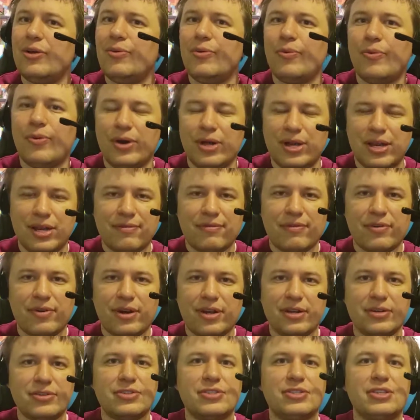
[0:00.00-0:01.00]
whatever
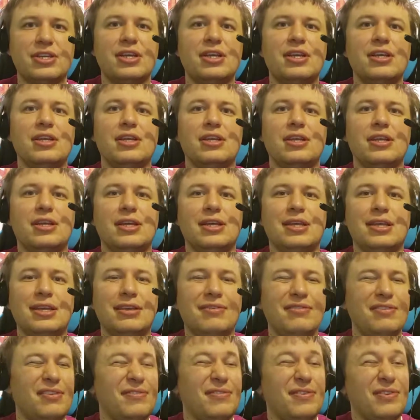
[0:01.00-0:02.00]
else,
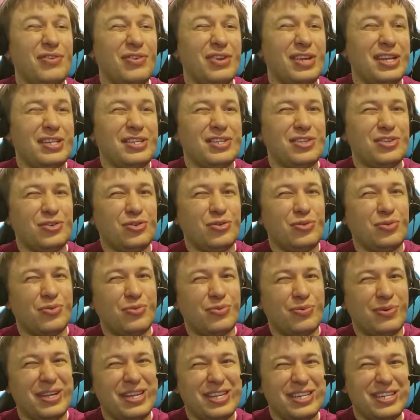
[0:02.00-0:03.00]
even if you need to
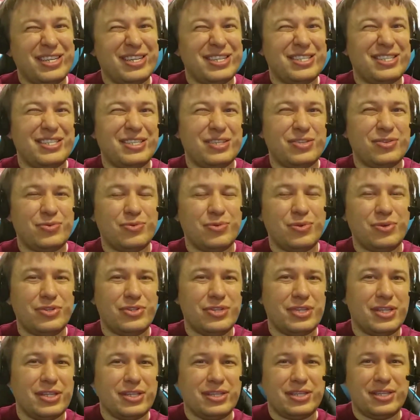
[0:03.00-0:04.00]
readjust this rule
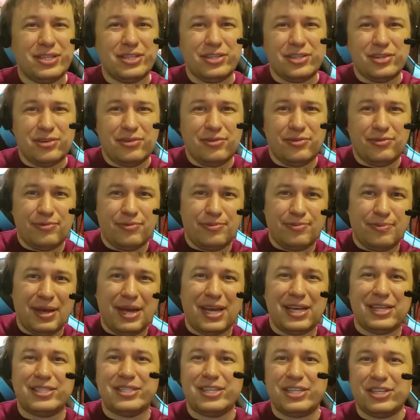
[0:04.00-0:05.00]
so that since you've
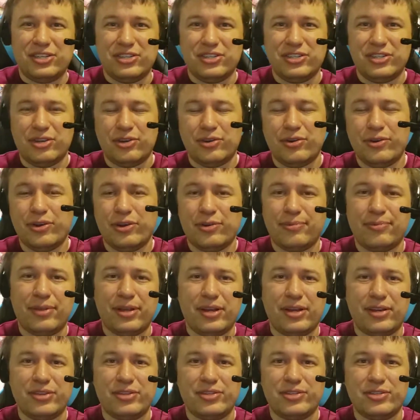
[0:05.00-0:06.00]
passed session 0 and your
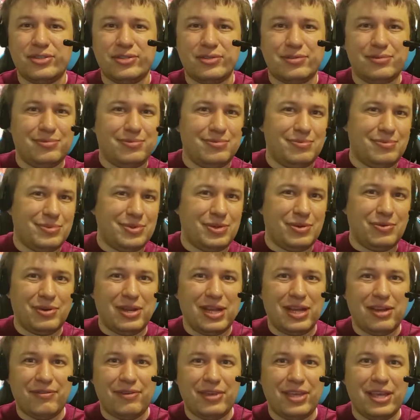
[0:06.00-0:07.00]
players don't
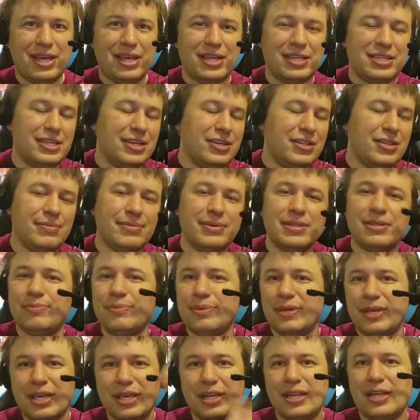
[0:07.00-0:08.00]
have it yet, tell them at the
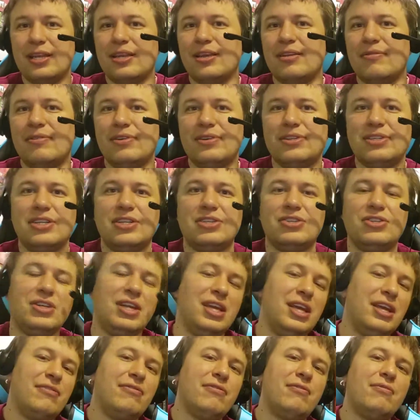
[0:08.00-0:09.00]
beginning of your session,
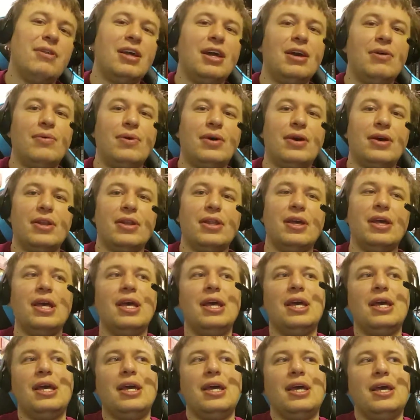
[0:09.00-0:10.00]
hey, from now on,
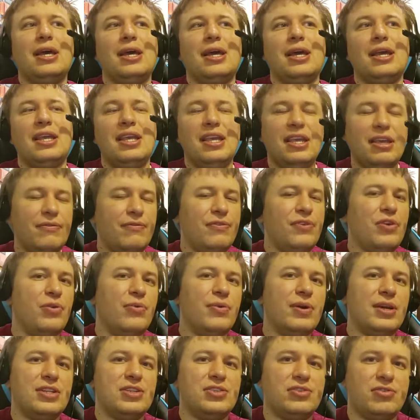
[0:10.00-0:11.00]
if you
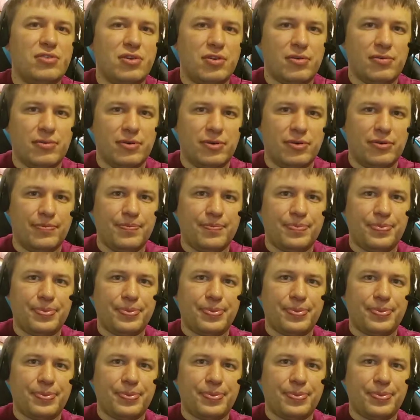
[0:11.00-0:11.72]
enter a room,